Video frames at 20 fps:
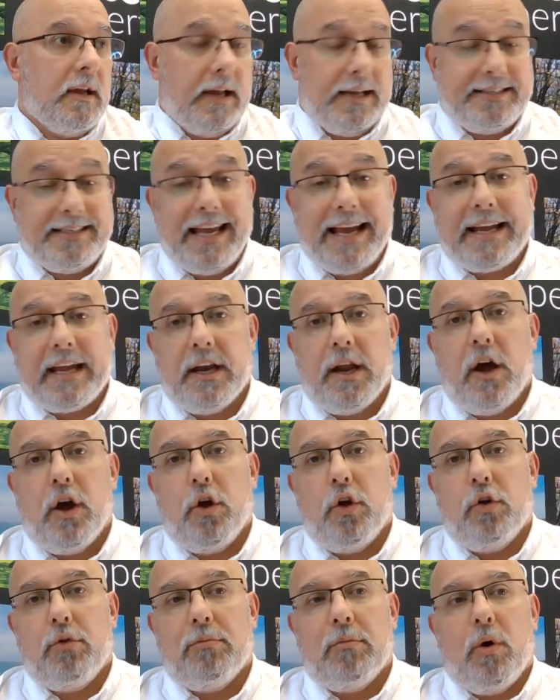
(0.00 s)
a second
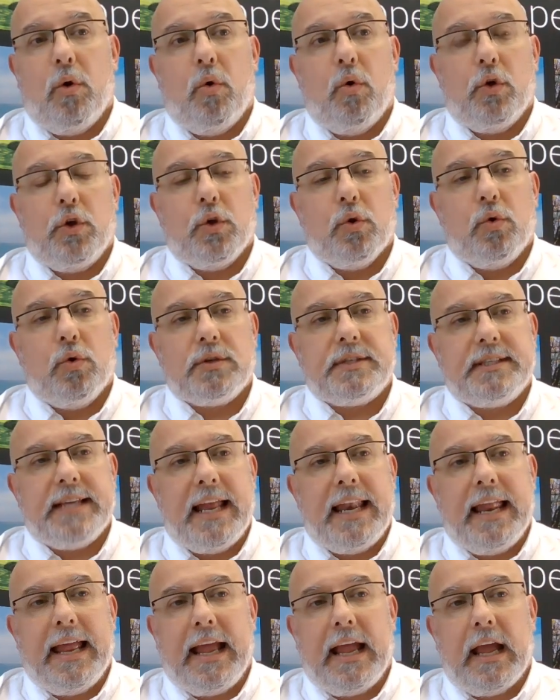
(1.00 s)
home, or you're
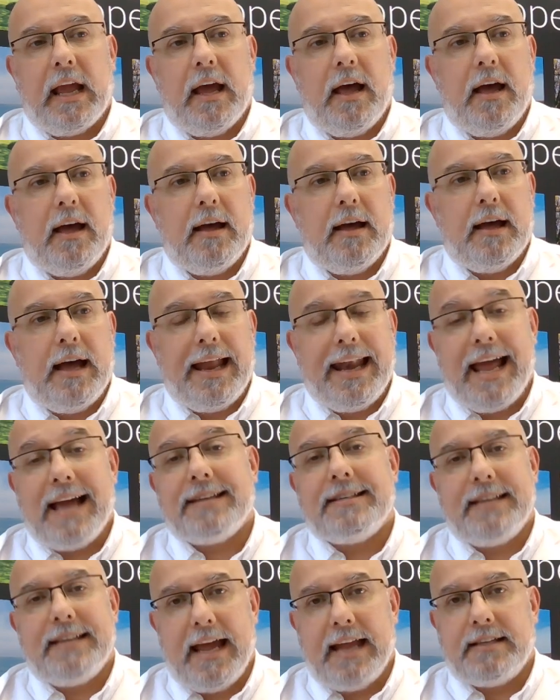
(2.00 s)
selling an
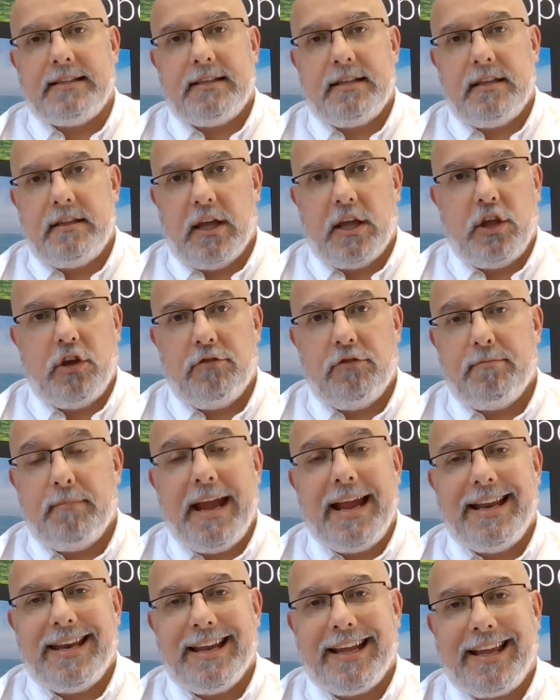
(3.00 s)
asset that you've
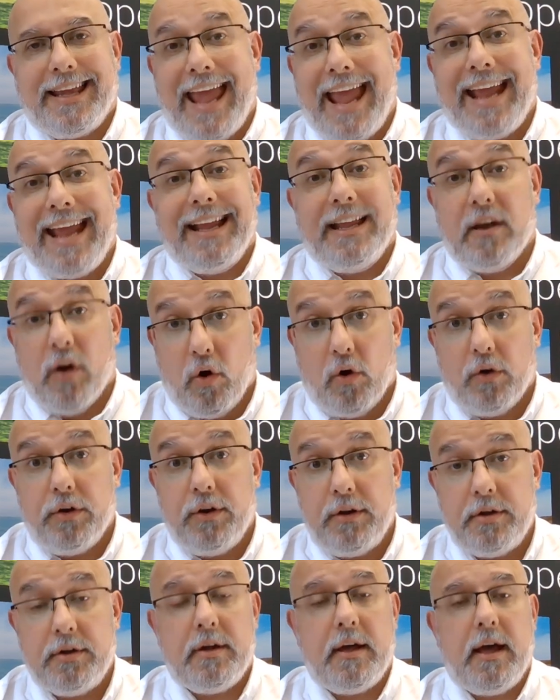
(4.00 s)
made a gain
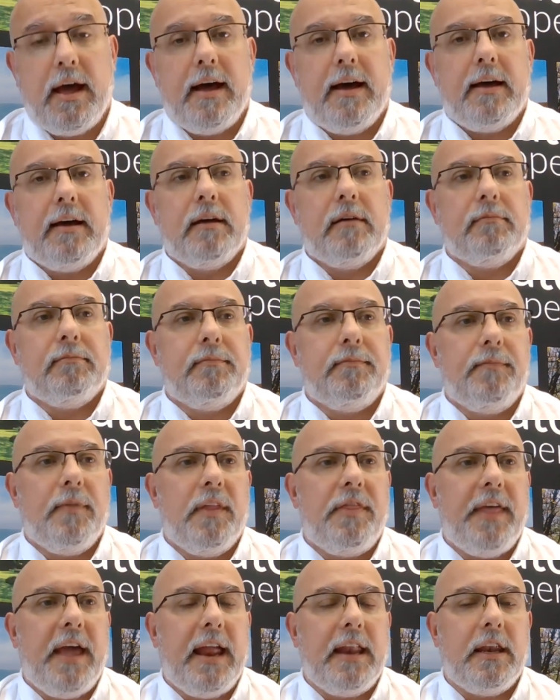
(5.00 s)
on,
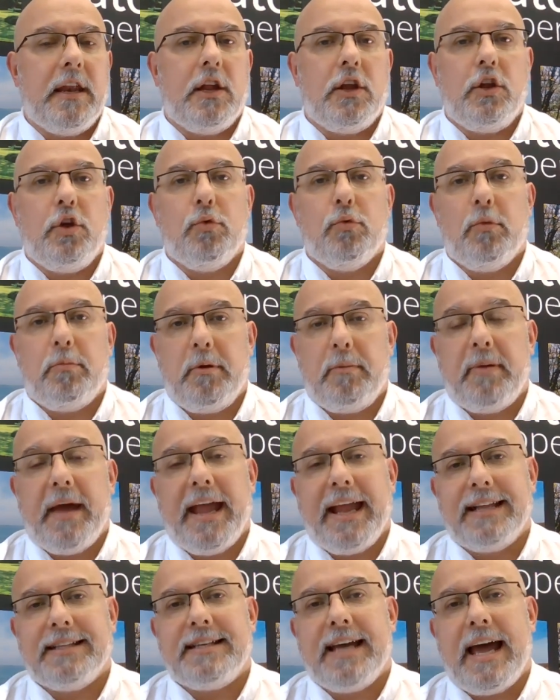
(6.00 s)
then you will be
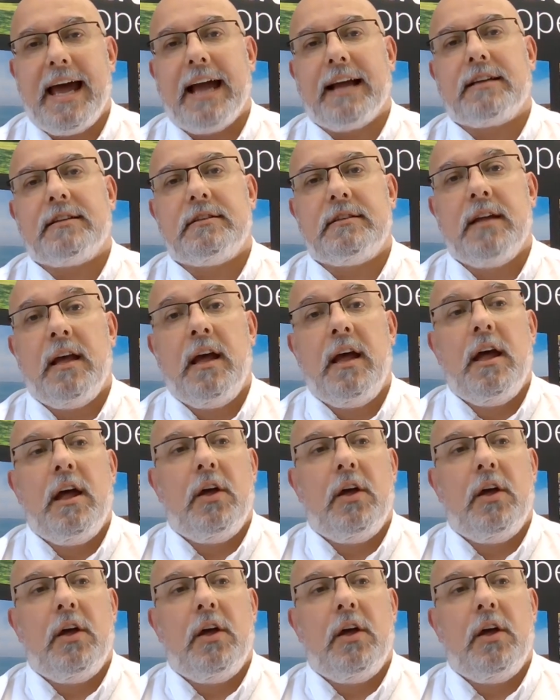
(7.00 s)
paying tax